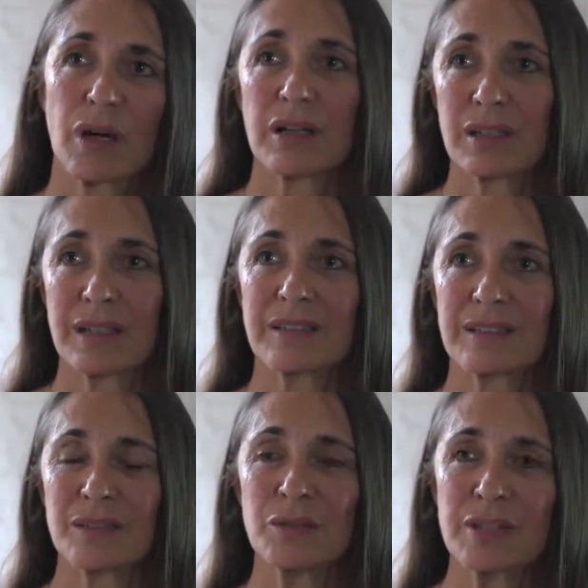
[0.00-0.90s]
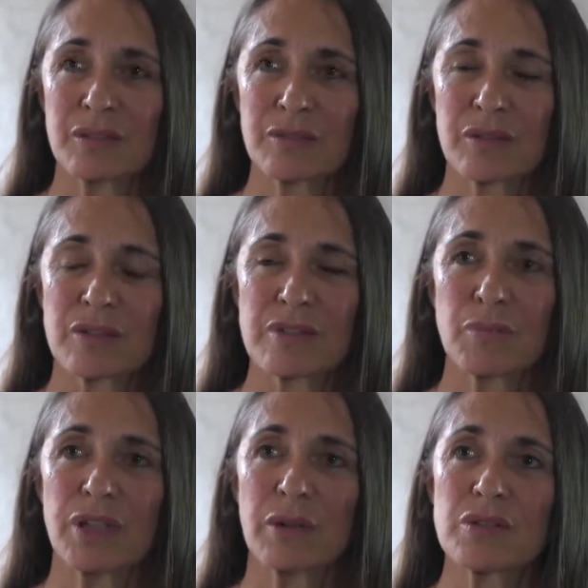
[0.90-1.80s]
I didn't know that, of course,
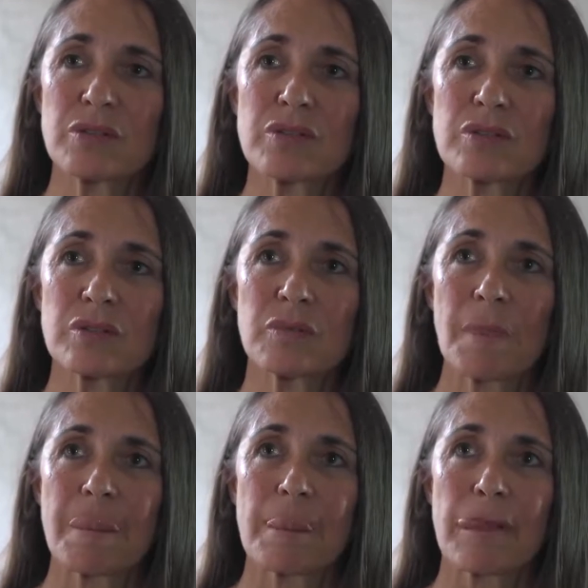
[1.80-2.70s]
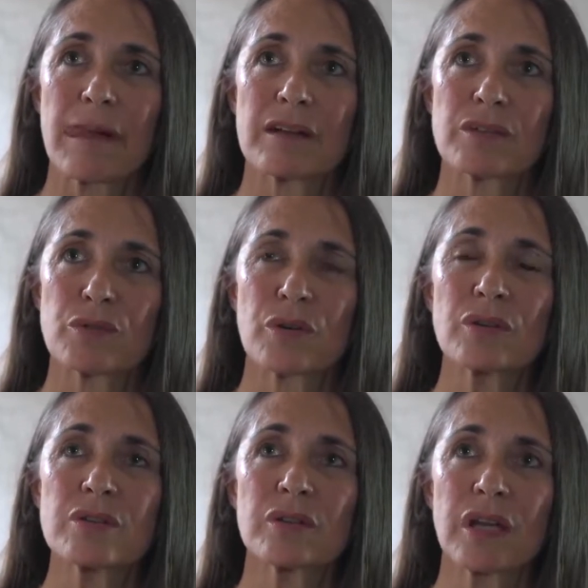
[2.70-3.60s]
but I was also, there were
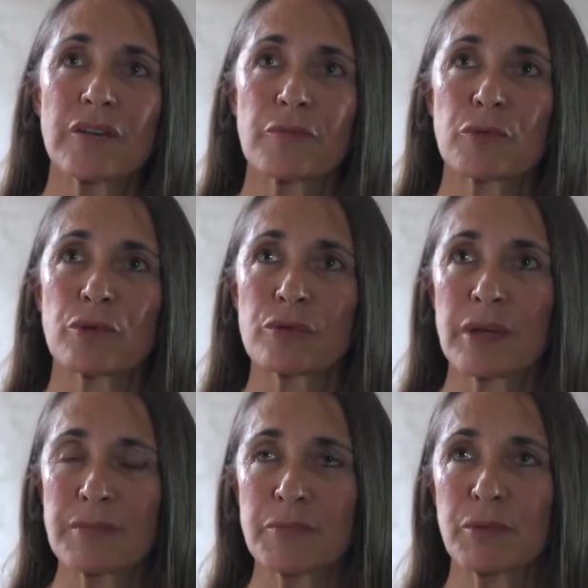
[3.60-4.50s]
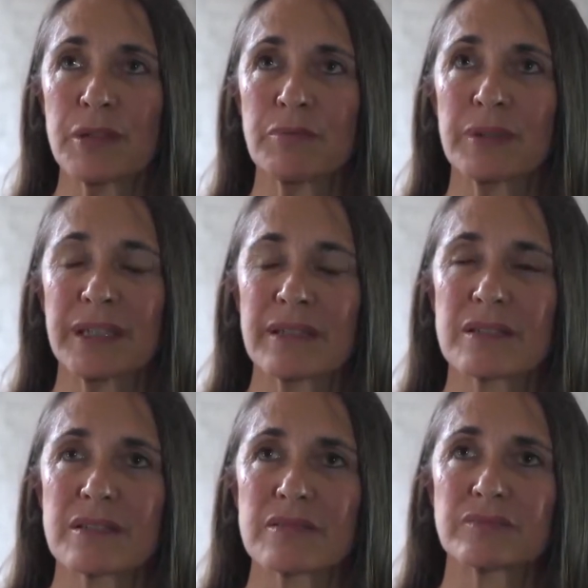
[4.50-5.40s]
also a lot of programs put in
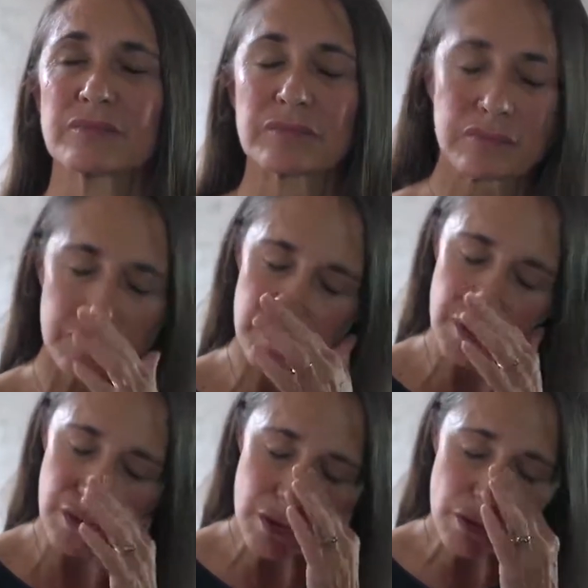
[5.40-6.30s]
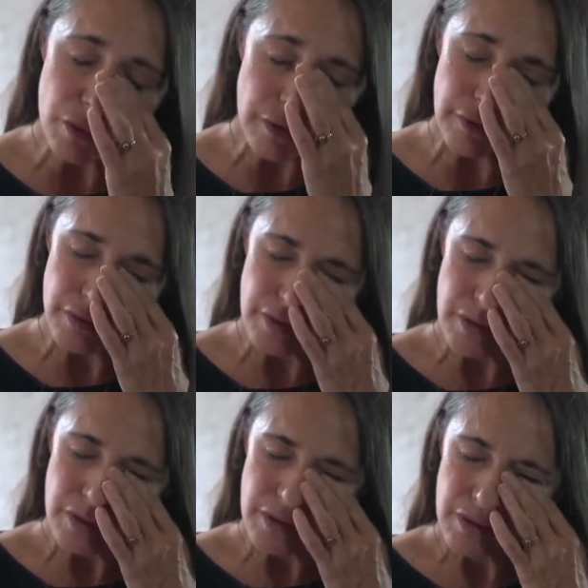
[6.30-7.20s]
place to sort of
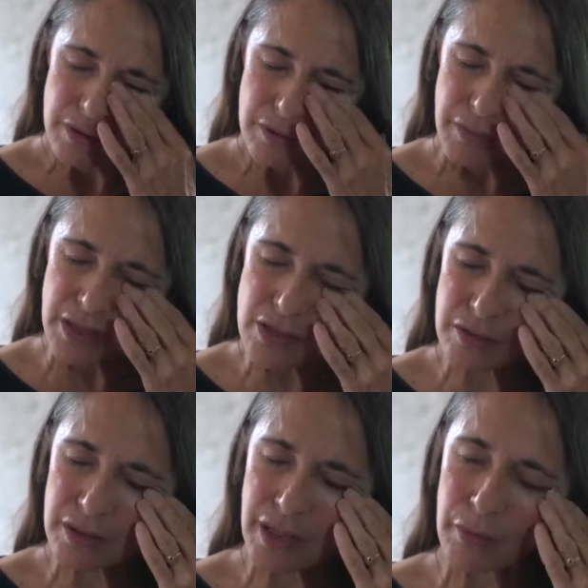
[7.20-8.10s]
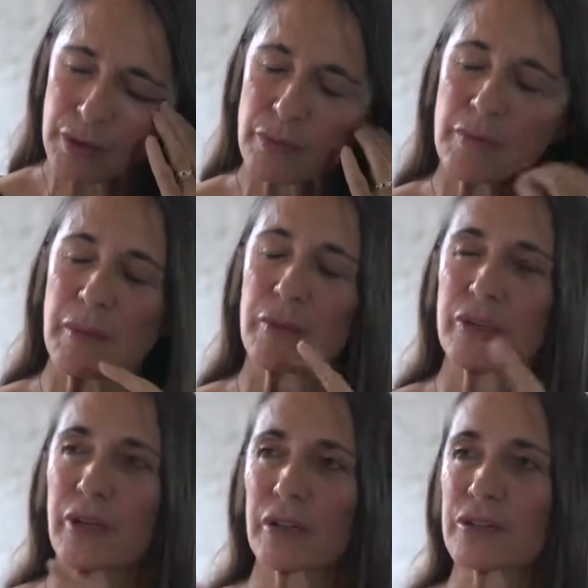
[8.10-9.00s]
make sure that I wouldn't remember
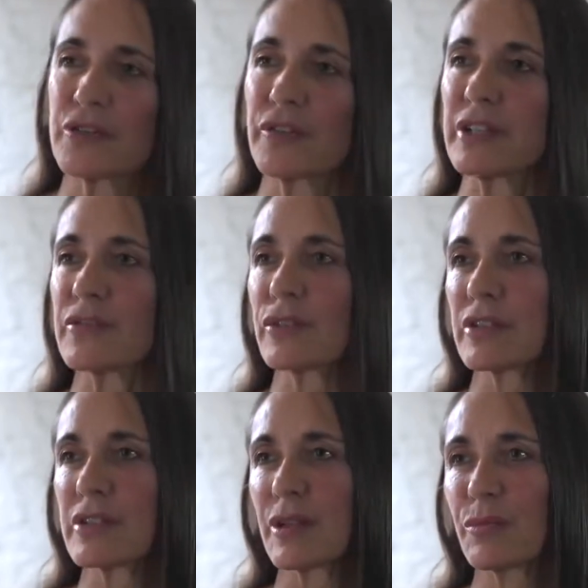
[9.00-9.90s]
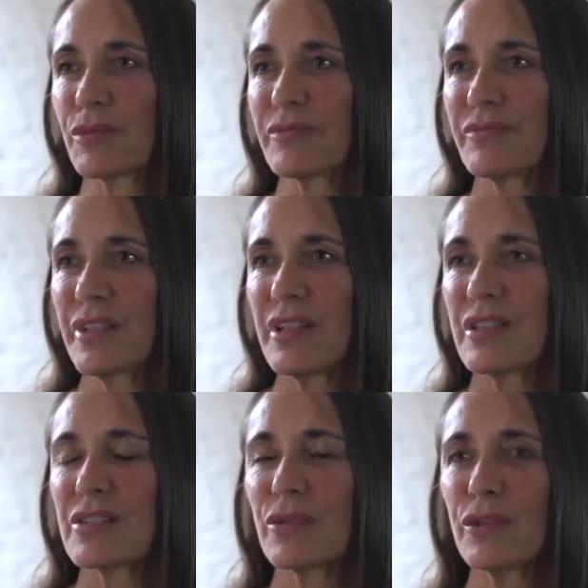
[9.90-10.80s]
the doctor's face, for example.
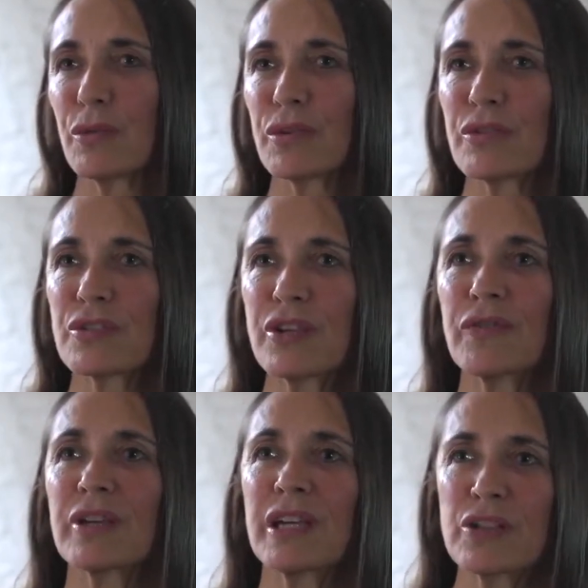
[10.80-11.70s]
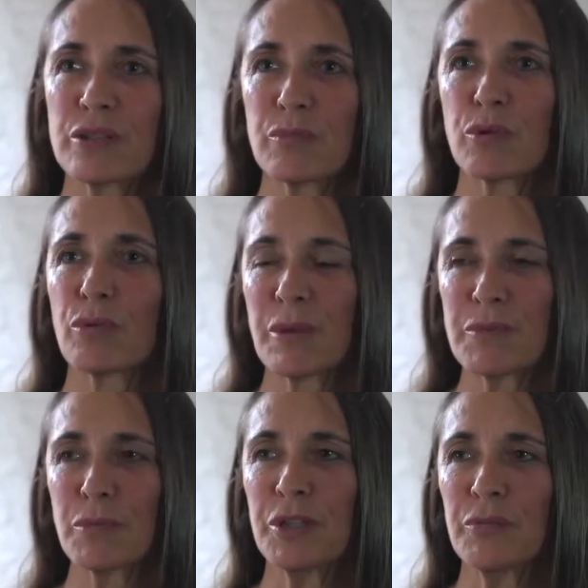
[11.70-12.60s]
So there were suffocation
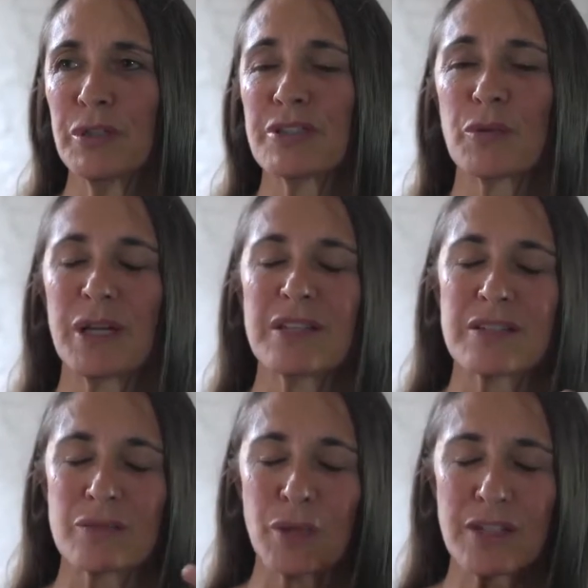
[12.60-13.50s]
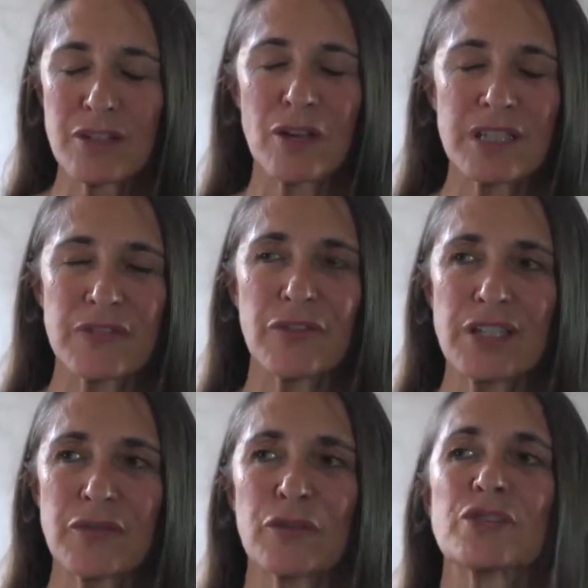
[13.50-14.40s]
programs put in place. So when I, when I saw his
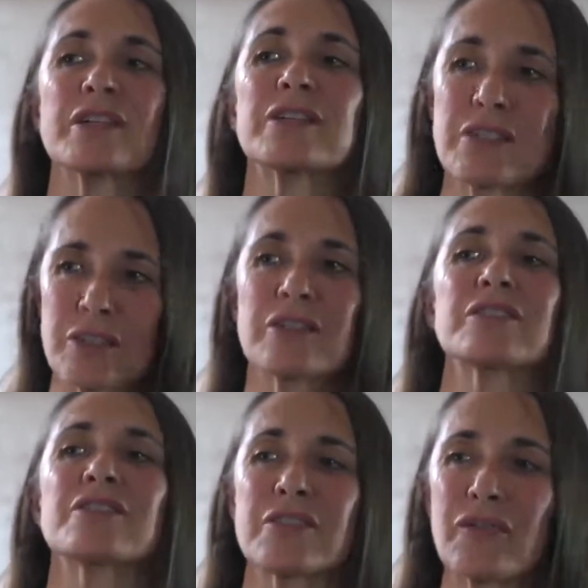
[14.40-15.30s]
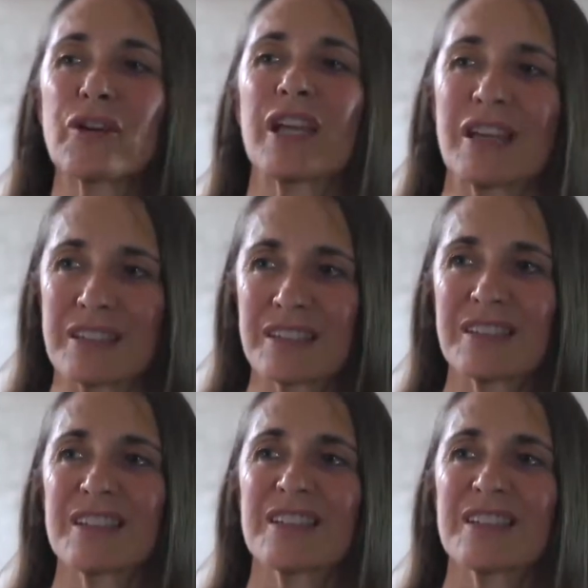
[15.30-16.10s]
face first, I started to suffocate.